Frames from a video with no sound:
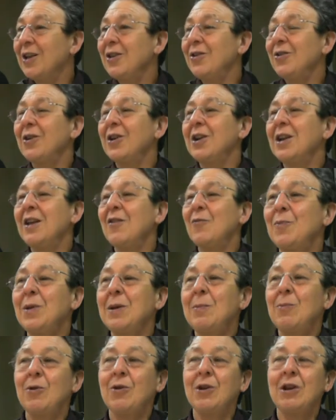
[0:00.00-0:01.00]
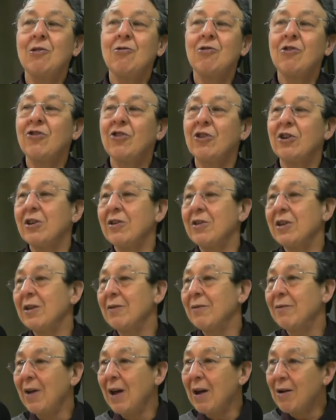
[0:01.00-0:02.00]
You're going to people who are interested in the
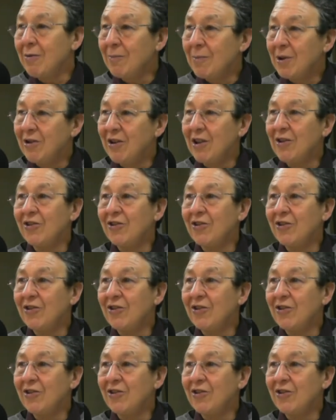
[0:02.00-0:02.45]
environment.